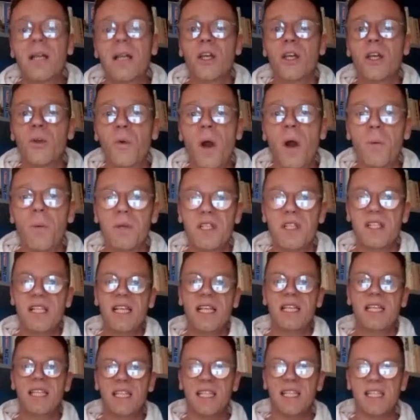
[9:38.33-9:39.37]
You know, I would
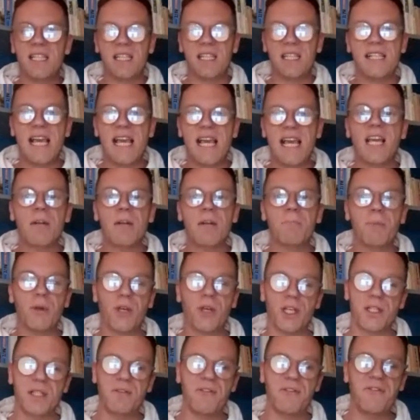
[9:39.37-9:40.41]
say that the second
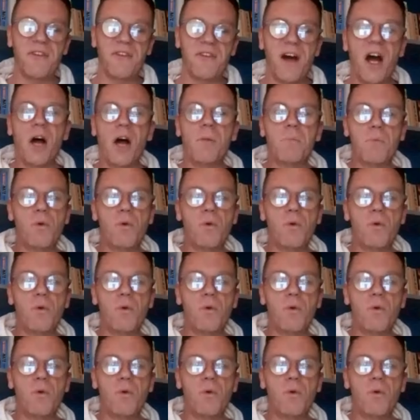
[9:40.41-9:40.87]
book is far